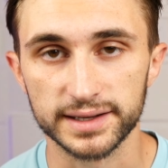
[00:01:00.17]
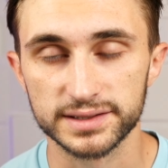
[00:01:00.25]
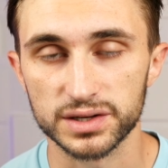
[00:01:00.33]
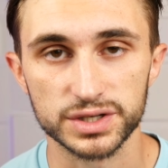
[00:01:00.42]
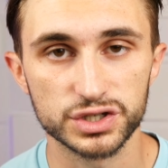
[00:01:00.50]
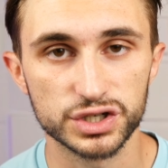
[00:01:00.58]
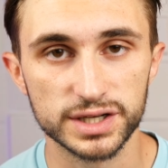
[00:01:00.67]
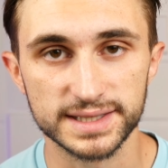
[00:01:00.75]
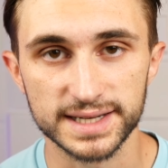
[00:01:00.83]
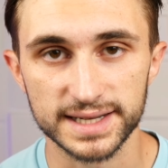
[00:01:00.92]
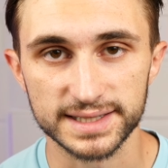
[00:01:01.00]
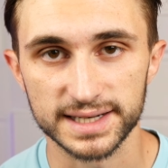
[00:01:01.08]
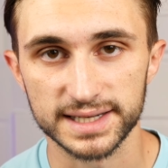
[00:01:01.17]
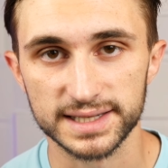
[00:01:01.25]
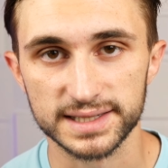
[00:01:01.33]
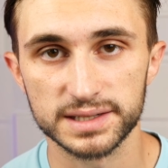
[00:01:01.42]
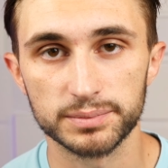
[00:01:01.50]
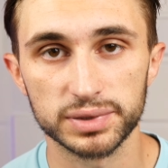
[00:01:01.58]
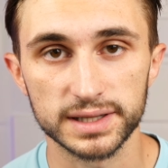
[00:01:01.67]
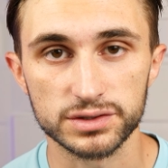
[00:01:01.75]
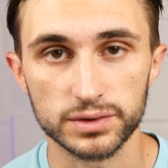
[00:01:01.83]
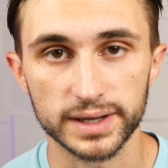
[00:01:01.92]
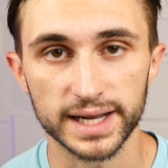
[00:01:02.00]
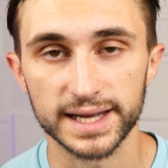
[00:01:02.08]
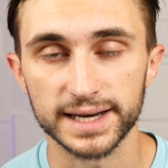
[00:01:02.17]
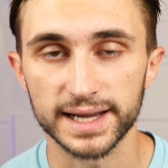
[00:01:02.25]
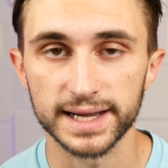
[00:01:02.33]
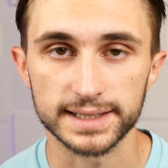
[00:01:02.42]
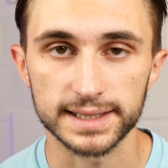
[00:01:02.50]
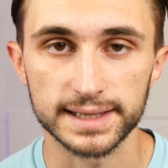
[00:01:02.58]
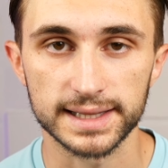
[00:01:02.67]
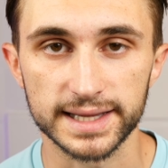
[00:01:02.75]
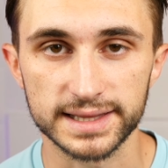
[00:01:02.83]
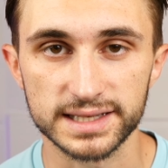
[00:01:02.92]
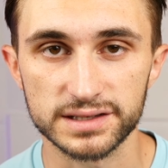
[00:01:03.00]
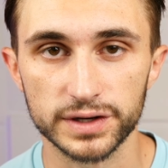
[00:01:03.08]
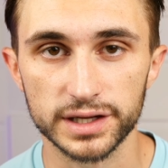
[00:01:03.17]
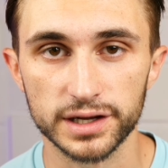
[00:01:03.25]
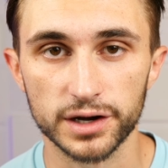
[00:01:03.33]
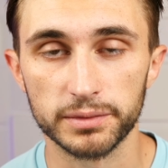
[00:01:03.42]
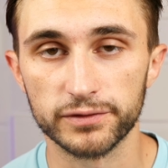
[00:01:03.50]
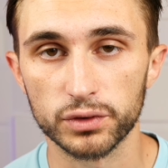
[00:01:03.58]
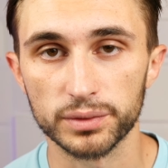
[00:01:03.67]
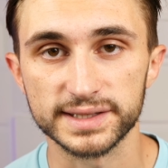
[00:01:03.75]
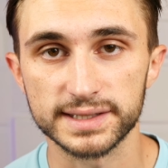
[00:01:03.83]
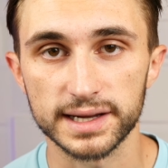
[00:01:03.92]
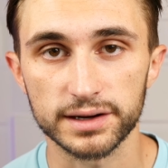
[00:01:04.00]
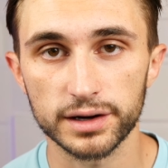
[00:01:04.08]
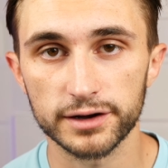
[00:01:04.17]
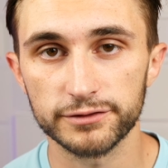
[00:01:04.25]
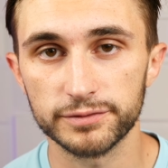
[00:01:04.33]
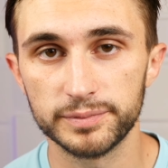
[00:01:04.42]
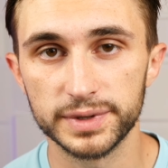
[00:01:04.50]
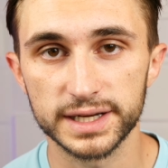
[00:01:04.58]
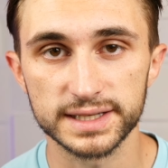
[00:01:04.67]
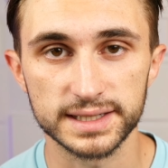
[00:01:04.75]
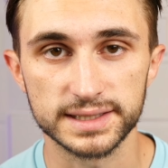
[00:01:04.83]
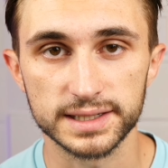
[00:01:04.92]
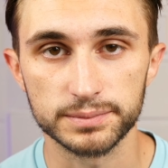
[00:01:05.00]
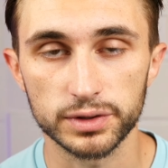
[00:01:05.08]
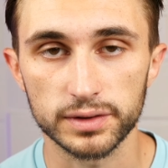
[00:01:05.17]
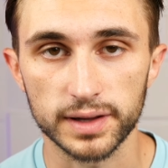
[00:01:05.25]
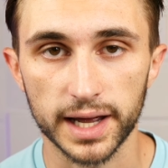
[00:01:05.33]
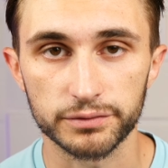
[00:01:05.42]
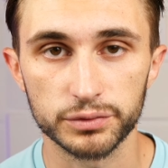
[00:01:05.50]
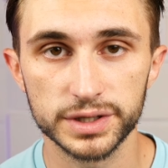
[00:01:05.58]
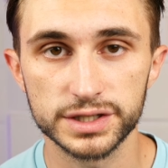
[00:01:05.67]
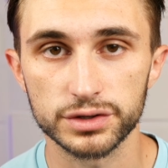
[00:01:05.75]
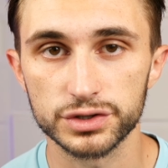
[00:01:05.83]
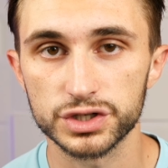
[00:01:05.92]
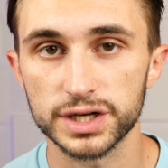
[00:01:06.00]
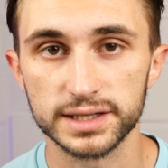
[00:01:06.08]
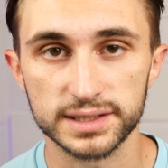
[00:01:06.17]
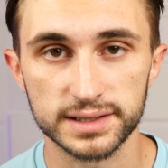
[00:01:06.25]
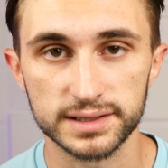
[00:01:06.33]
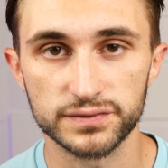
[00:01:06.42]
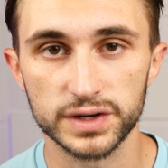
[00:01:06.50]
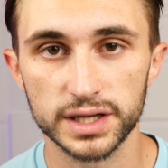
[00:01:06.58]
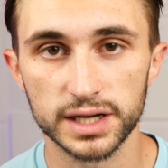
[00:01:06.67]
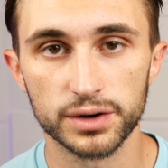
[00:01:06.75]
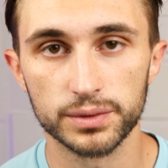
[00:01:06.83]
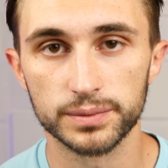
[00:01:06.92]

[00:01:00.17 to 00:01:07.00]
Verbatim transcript: So as cheesy as it is, please go ahead and like this video before we take off because I did put a lot of research into this video.